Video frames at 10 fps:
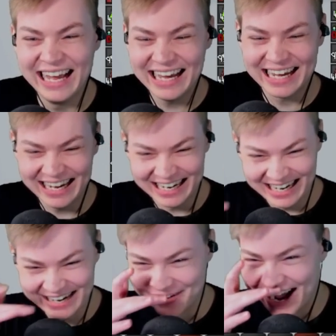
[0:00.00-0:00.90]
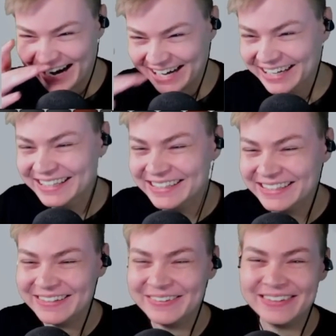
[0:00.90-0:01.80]
I'm 9.
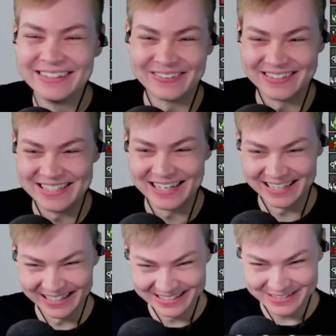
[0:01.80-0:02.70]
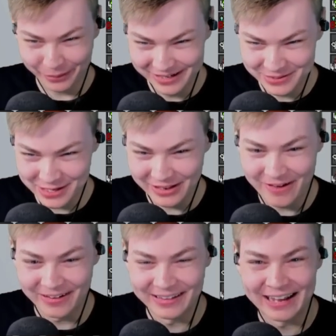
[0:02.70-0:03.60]
Ridiculous. We're going to use a lot
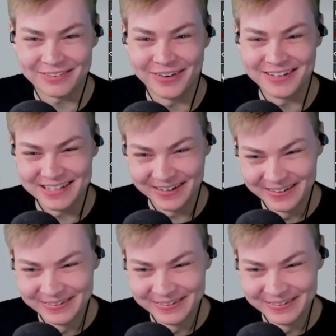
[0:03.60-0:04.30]
on last phase, though.